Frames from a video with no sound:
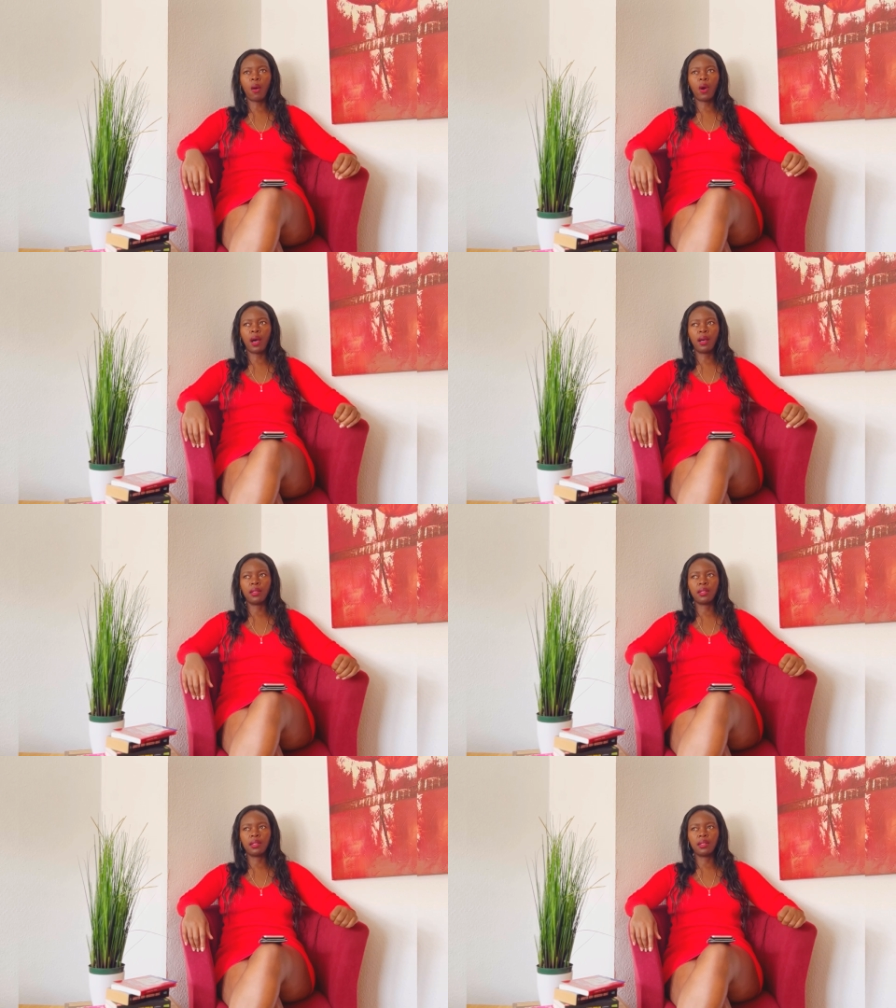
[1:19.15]

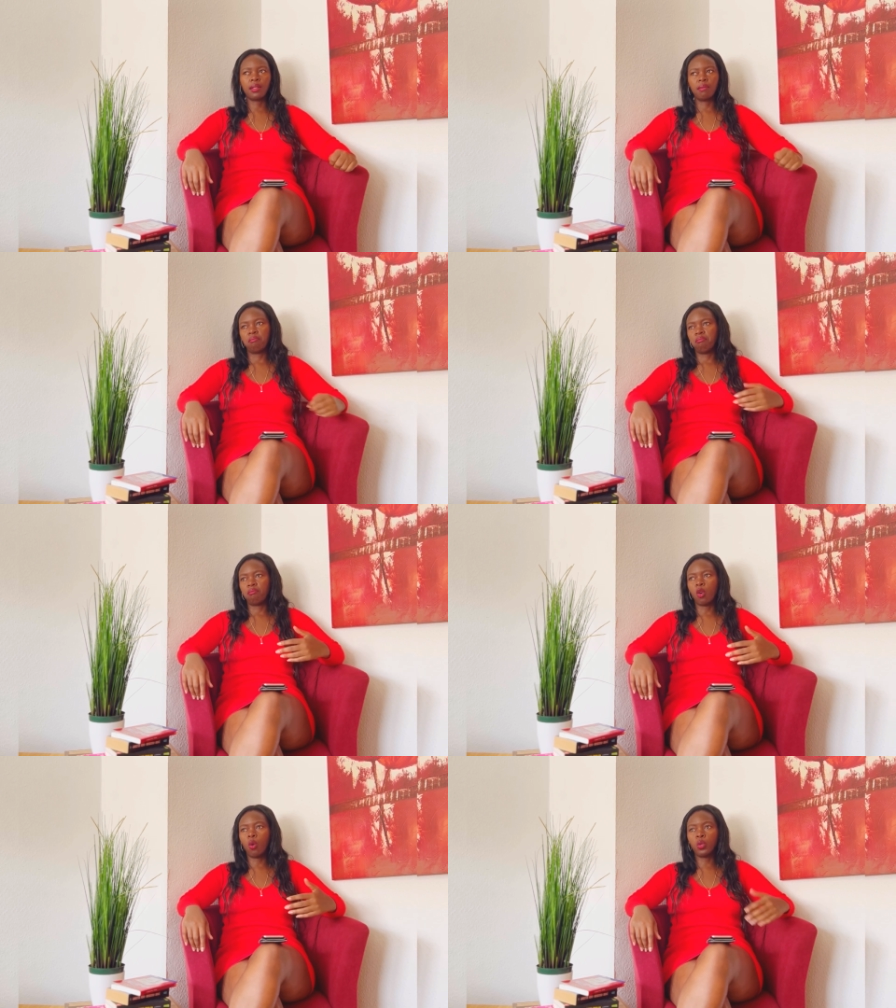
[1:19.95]
Our
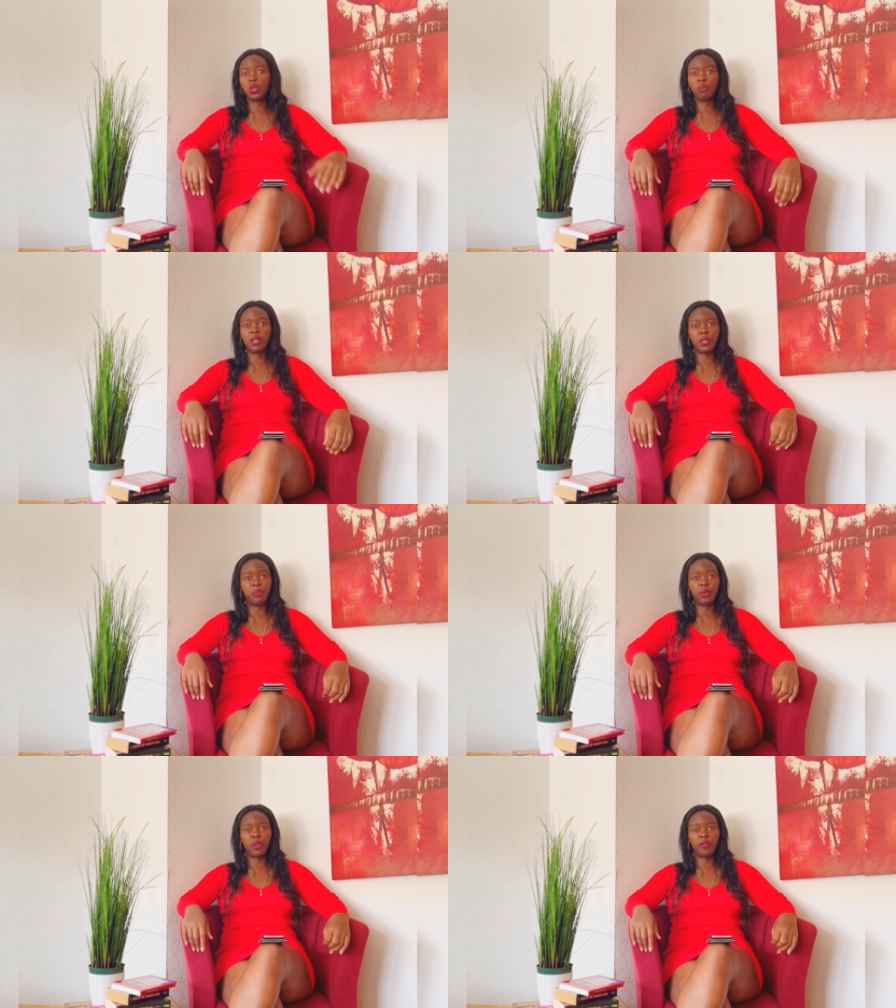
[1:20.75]
autumn is
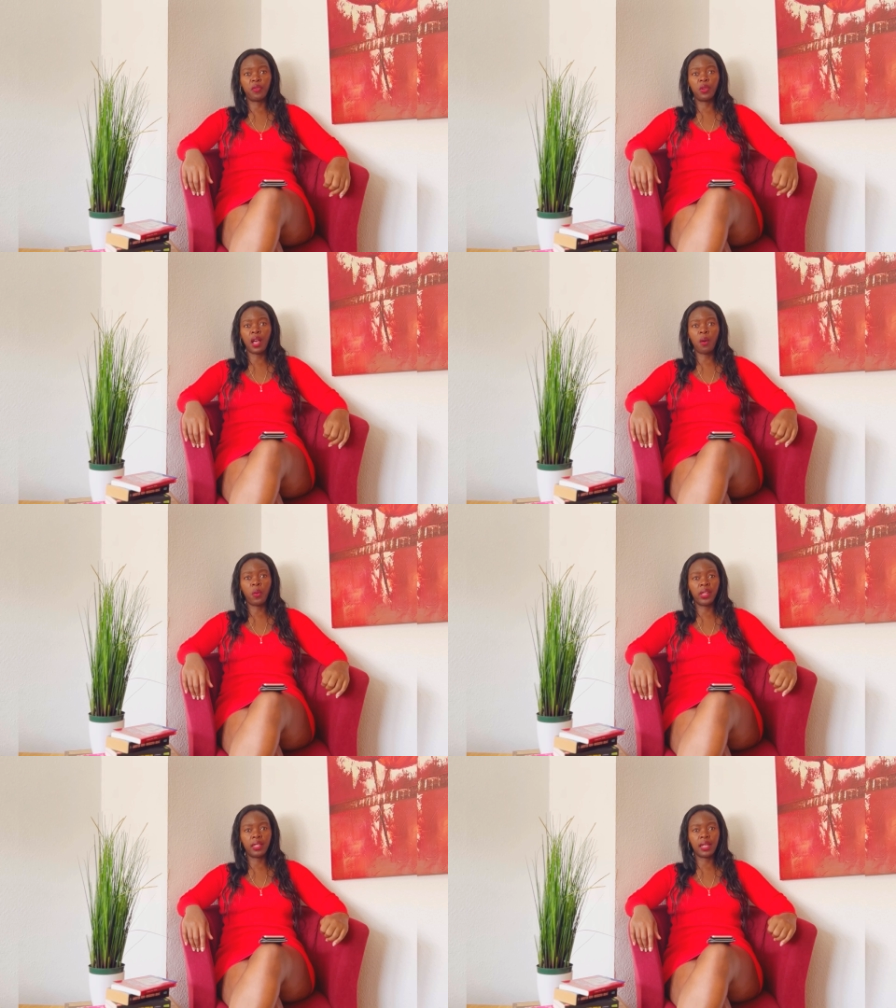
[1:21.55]
beautiful, our
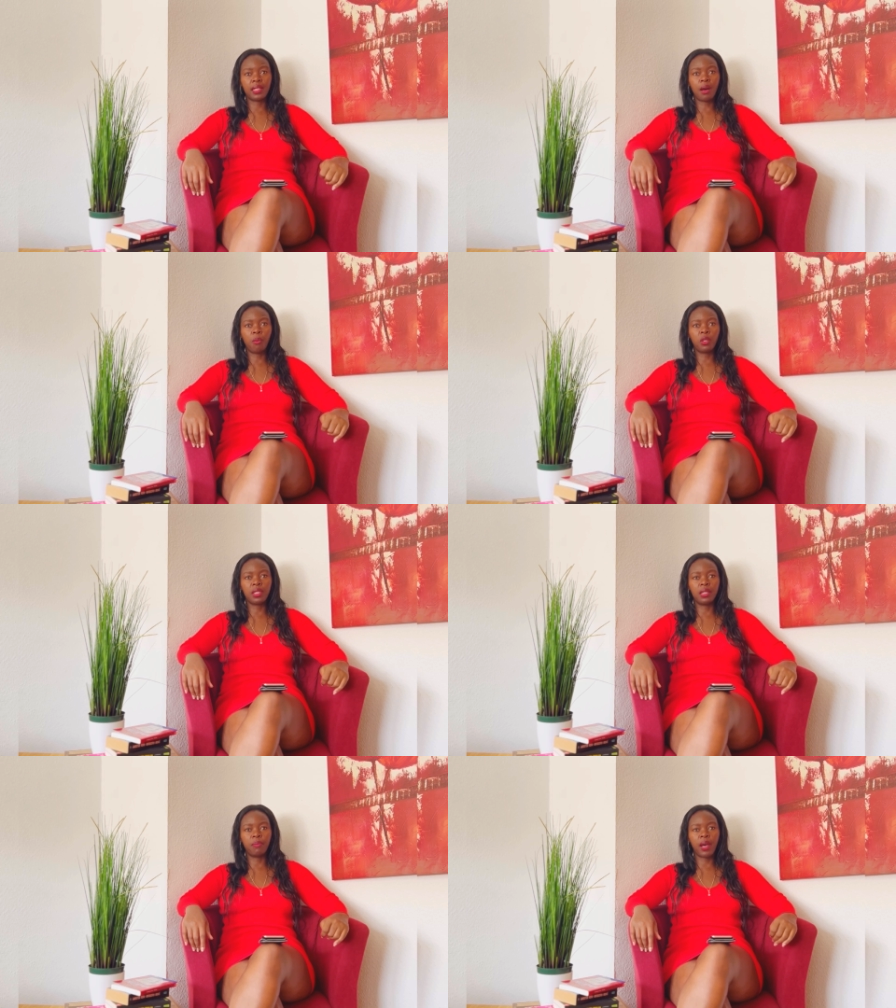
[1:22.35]
winters are
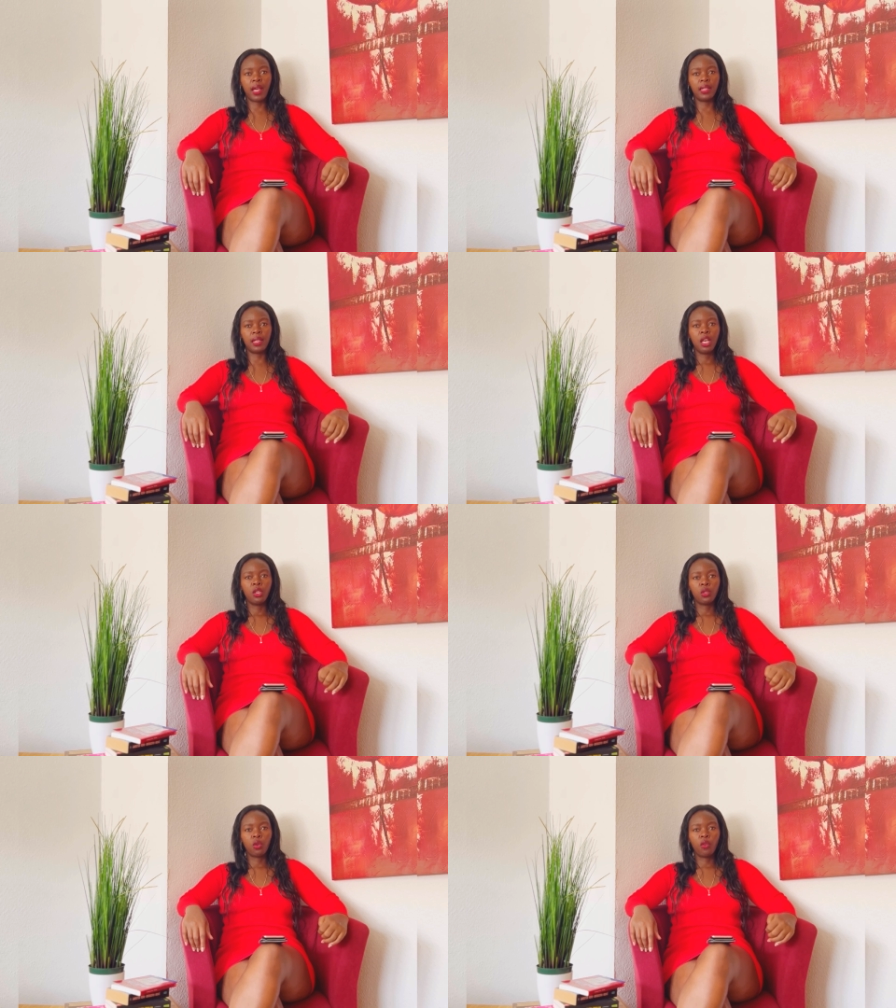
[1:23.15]
mostly mild.
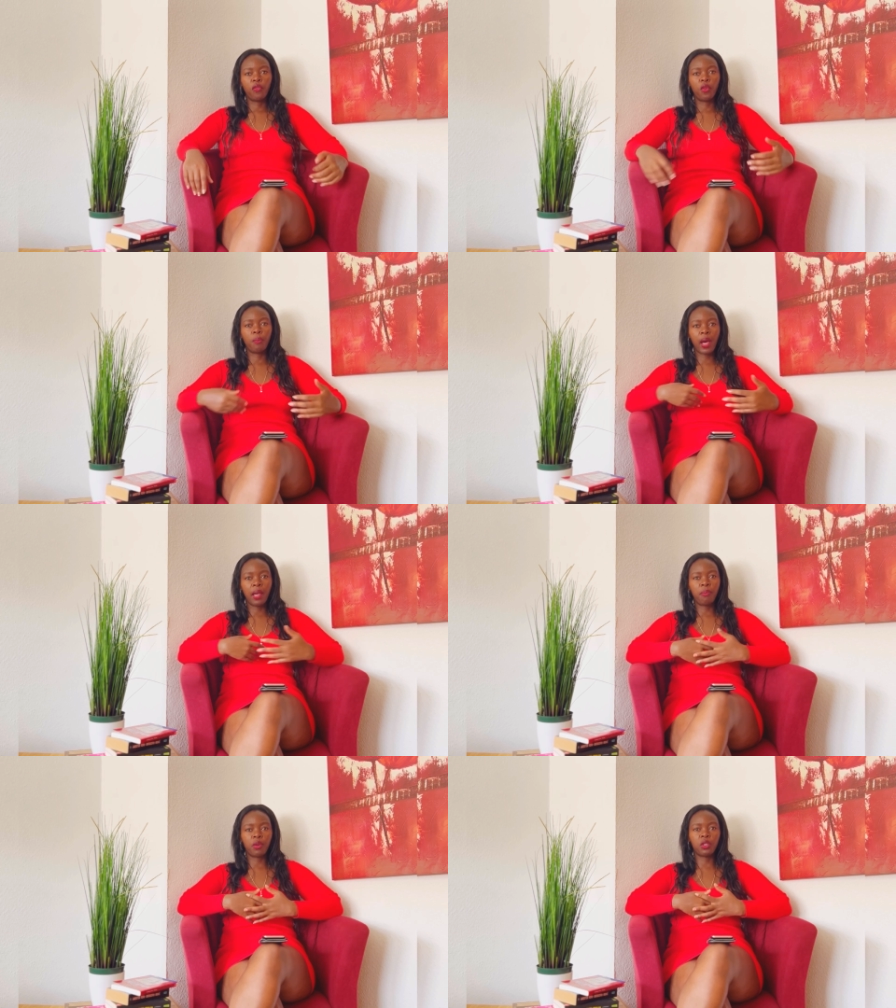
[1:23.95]
So for
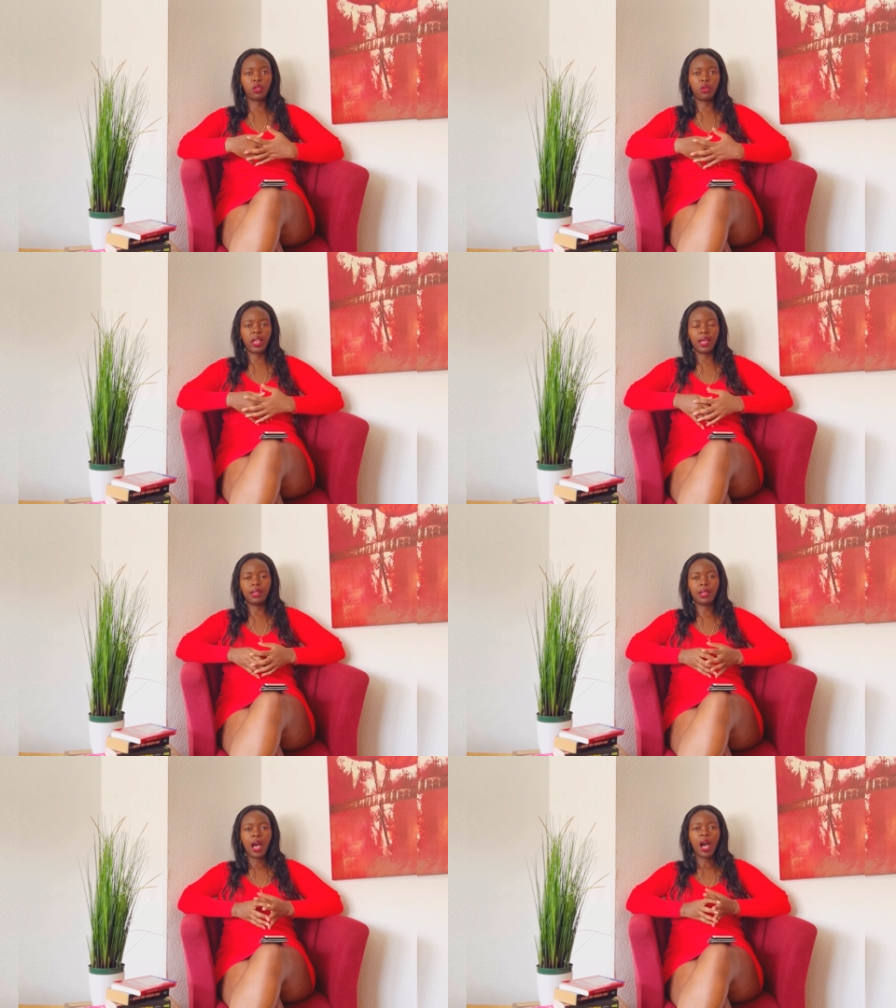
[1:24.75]
my personal
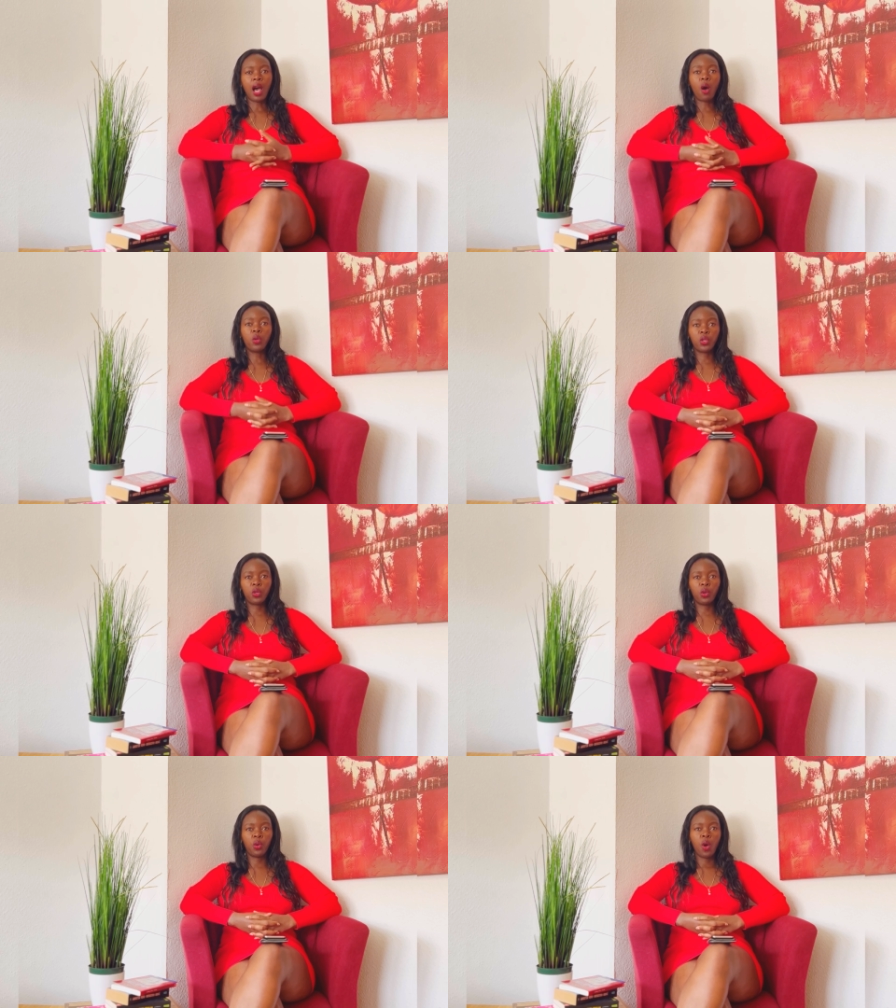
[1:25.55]
case, I would
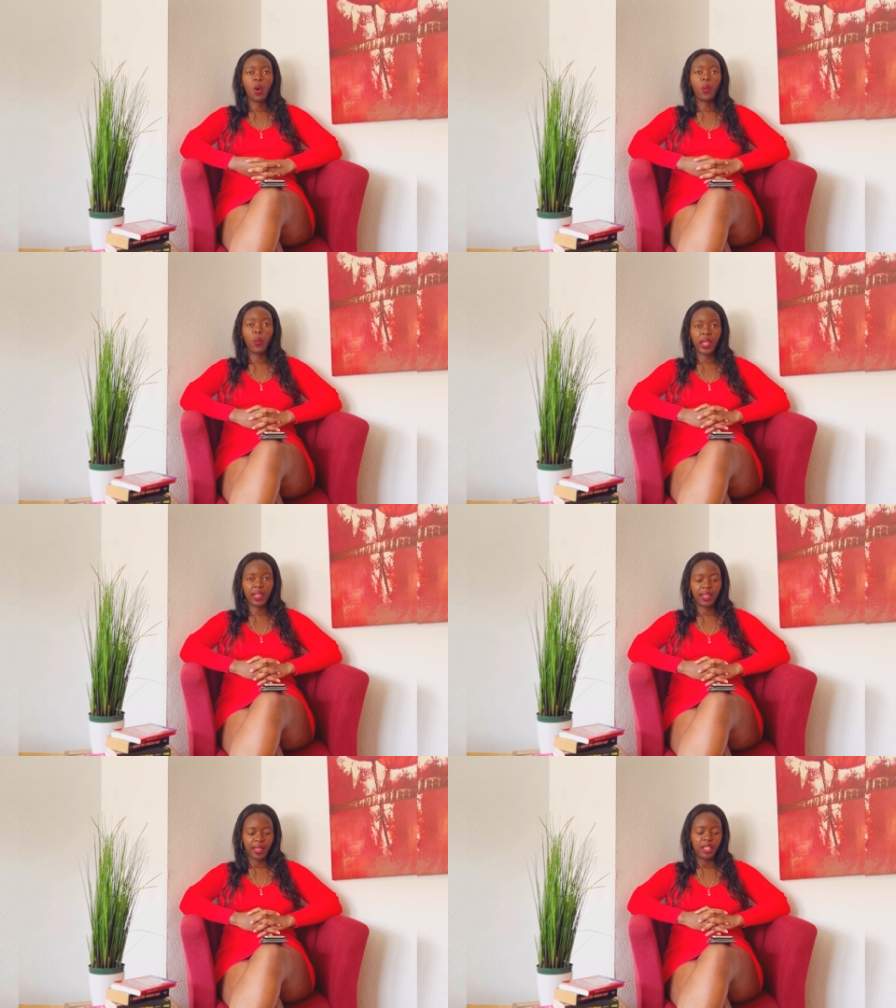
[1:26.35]
go
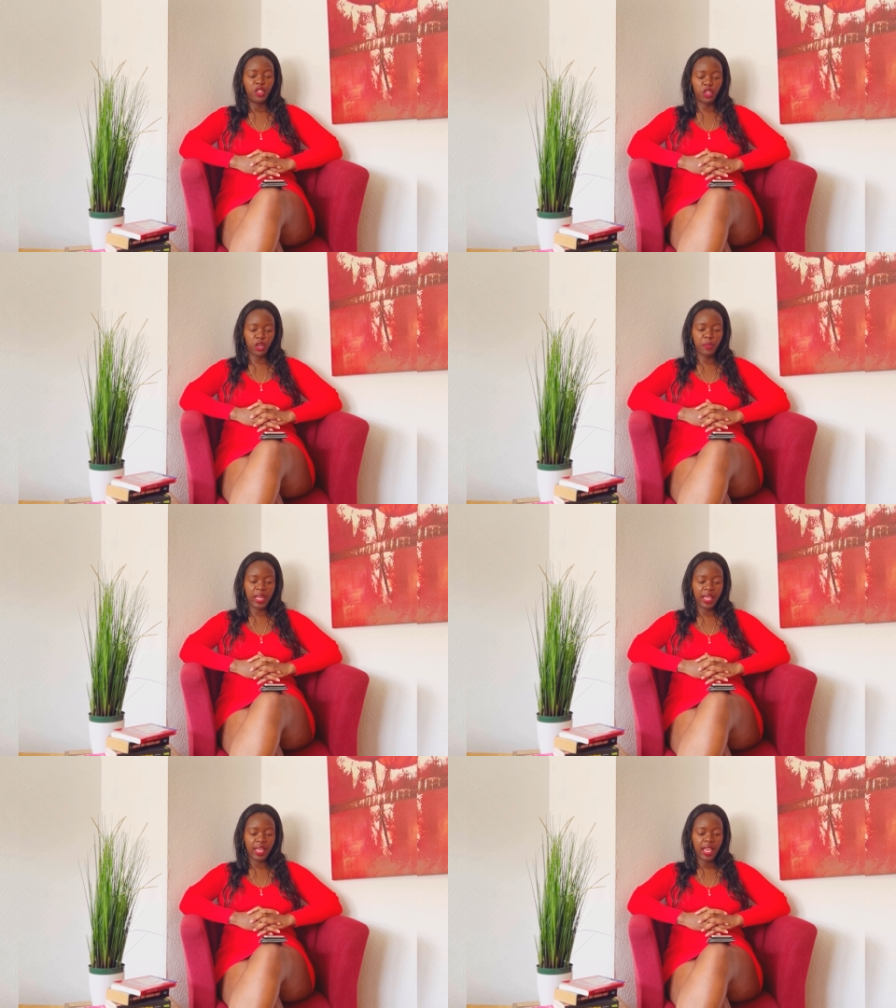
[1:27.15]
with
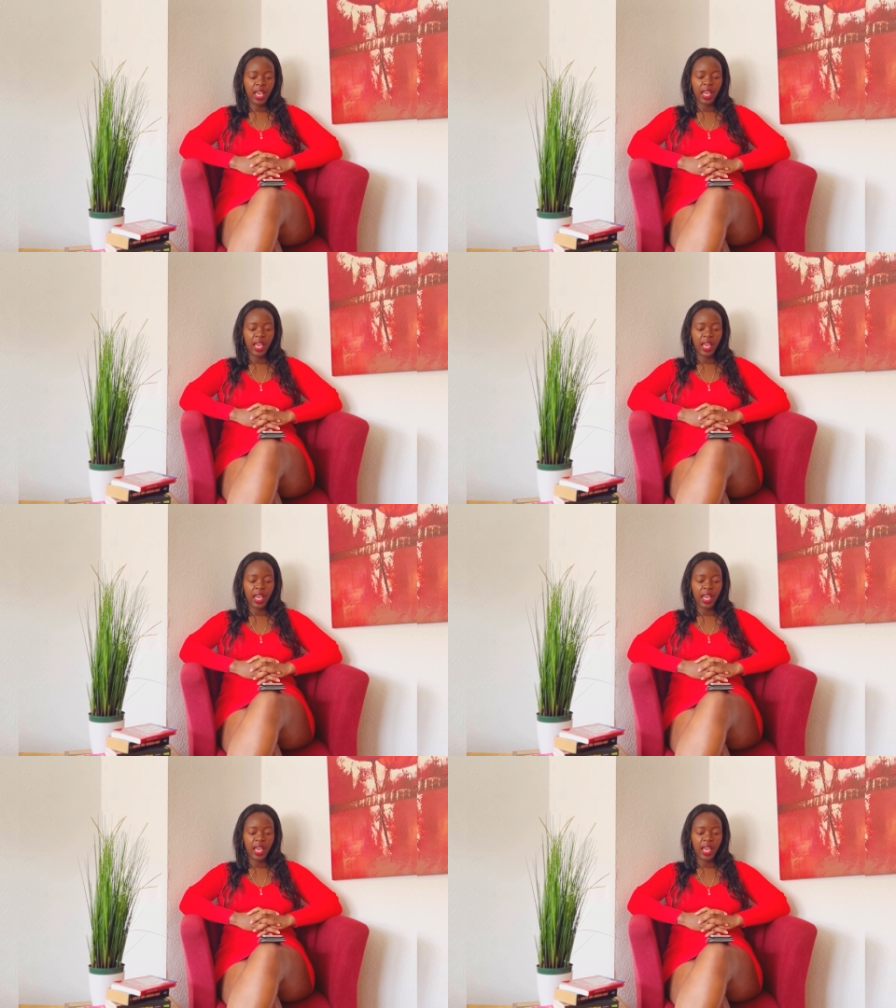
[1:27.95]
Germany.